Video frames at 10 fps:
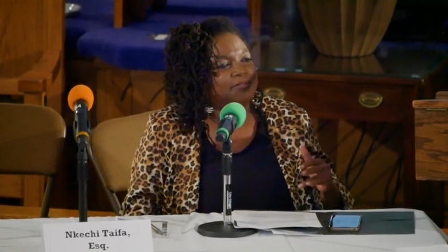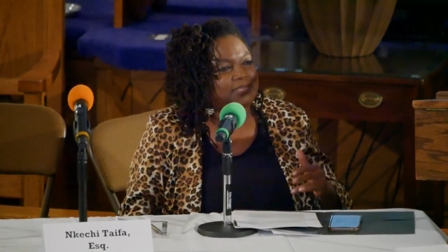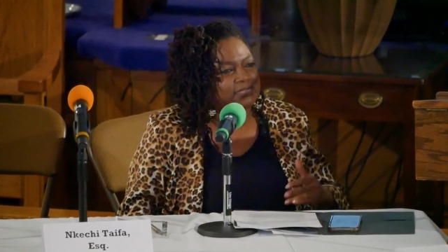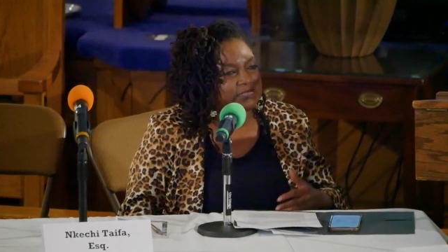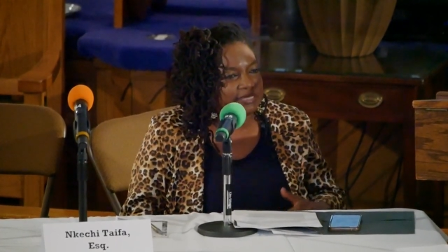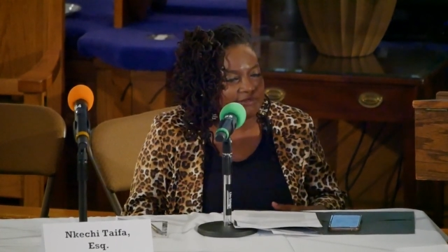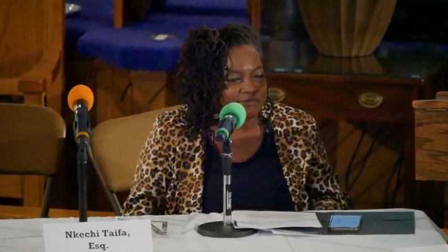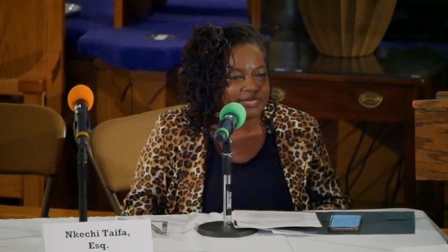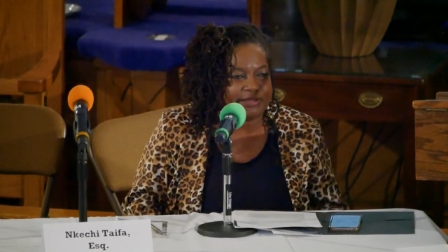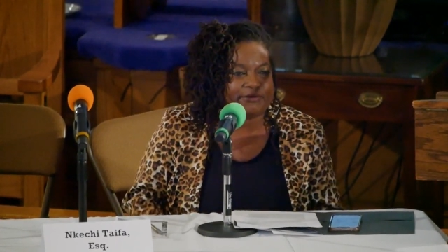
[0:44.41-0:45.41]
of the
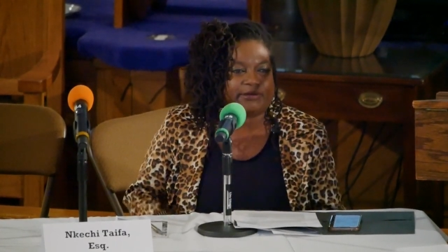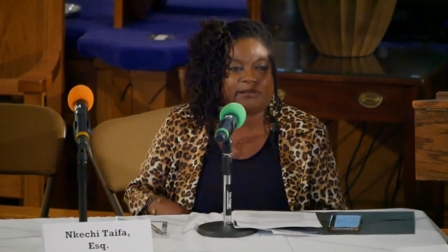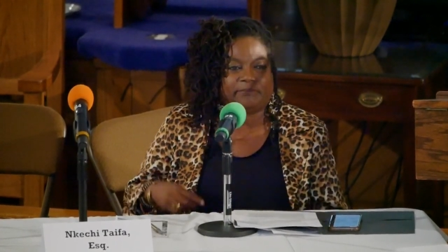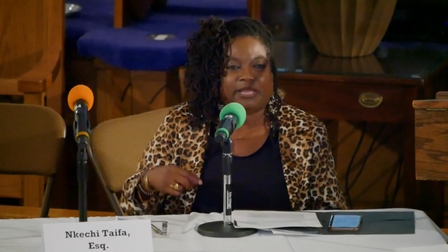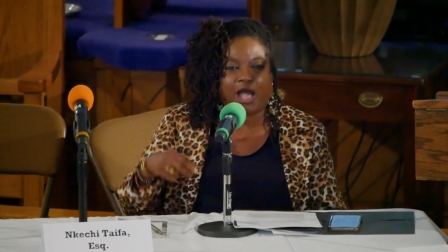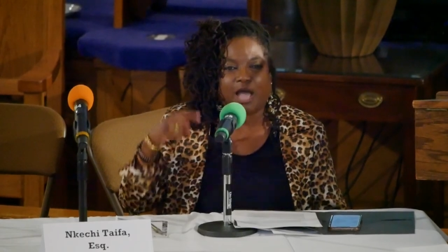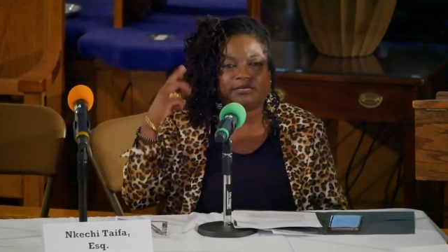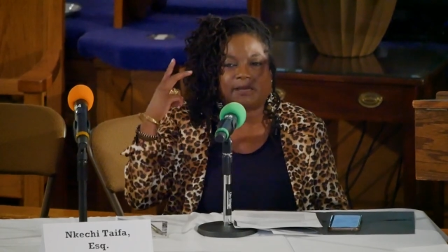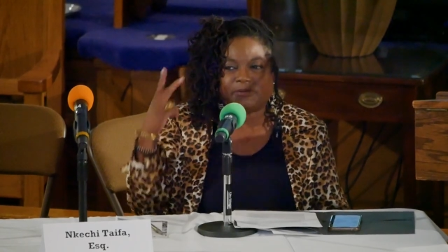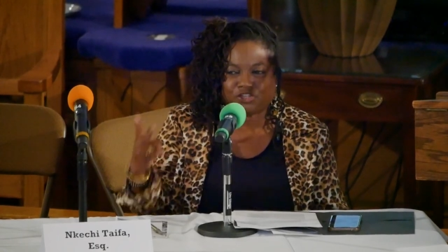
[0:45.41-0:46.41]
enslavement era and
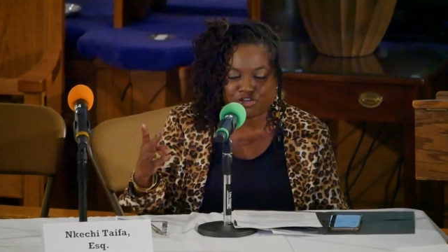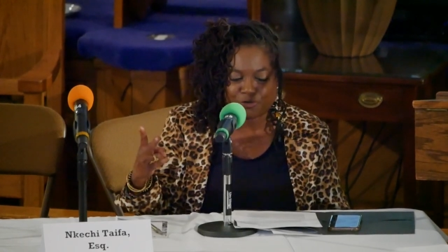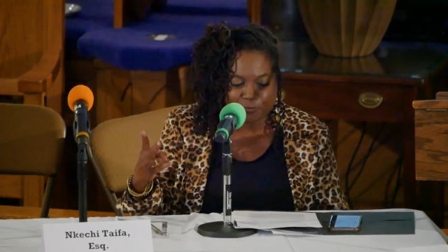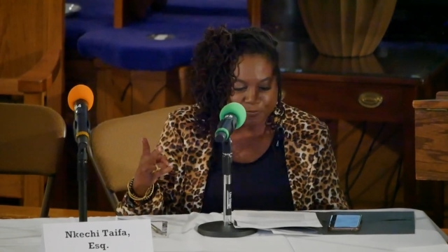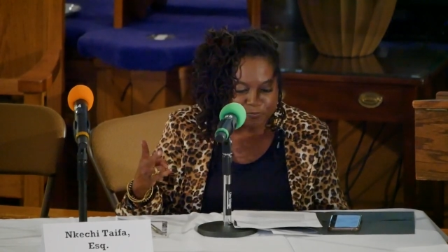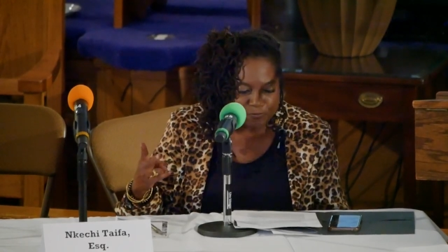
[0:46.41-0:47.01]
beyond. Number two,